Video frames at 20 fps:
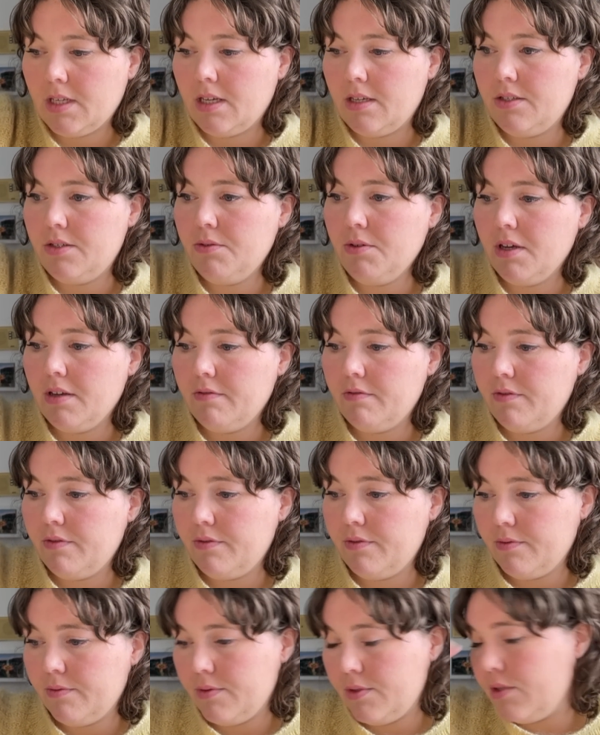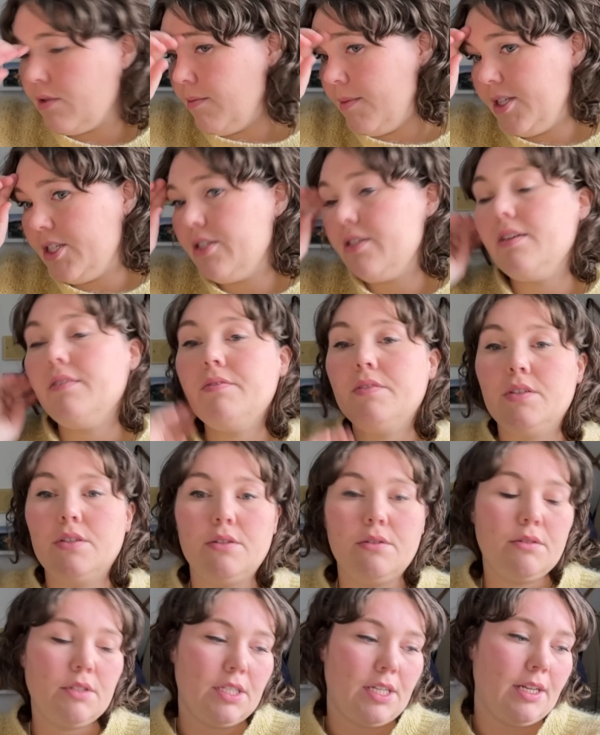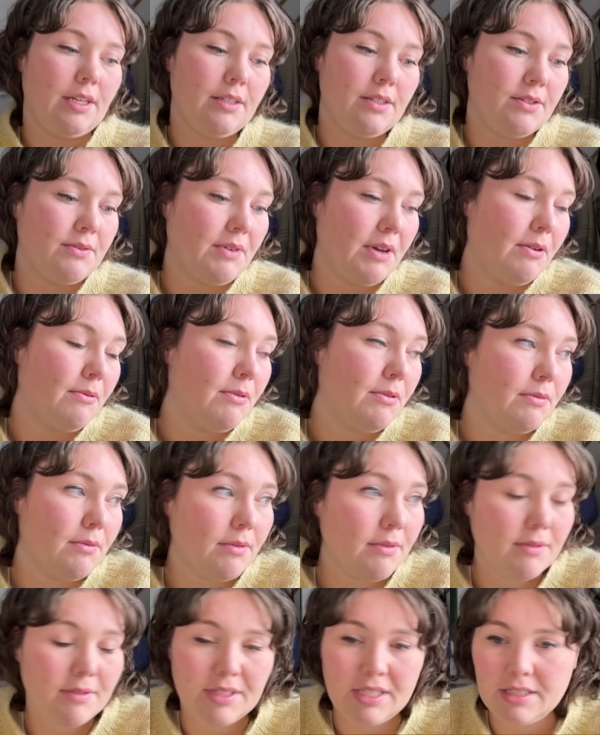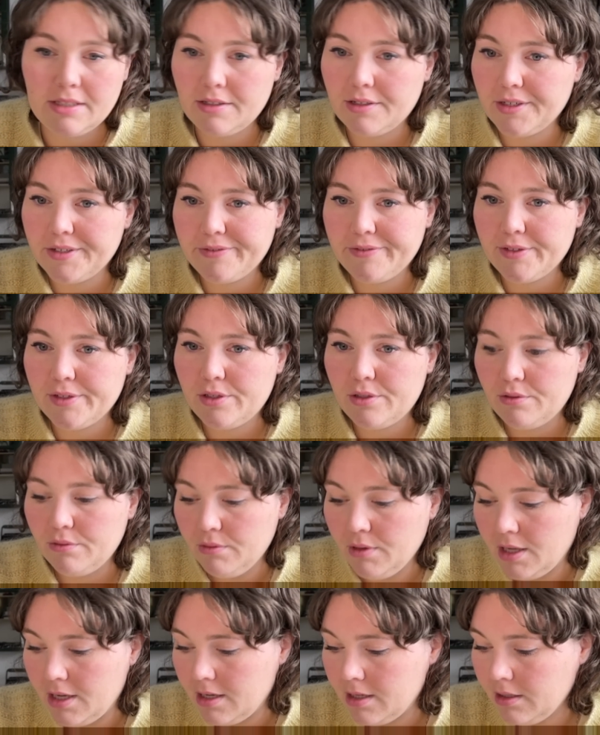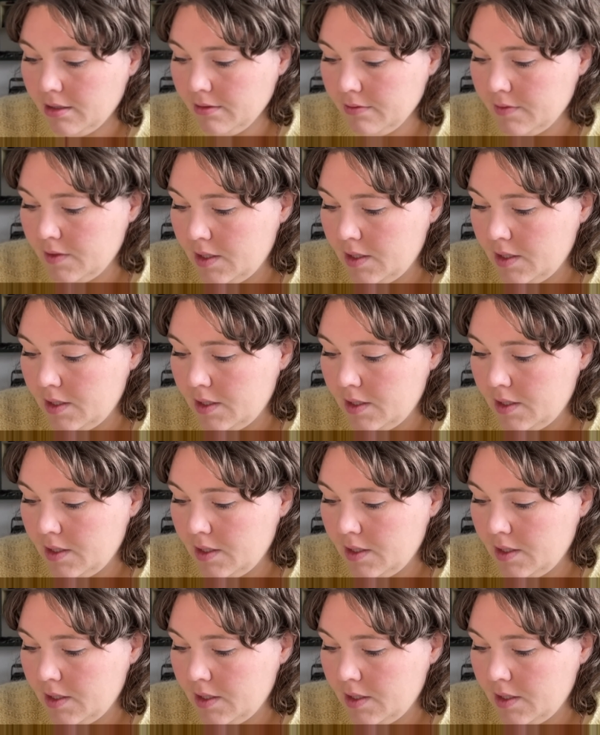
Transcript: do have so much stuff to do today, so I won't linger for too long.